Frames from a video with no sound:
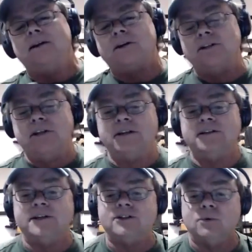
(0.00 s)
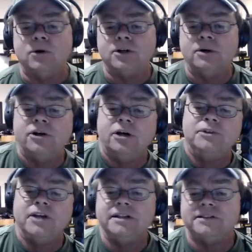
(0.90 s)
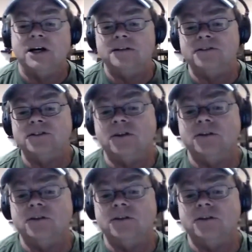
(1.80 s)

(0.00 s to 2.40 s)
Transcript: because there's other things in the world going on besides guns. So.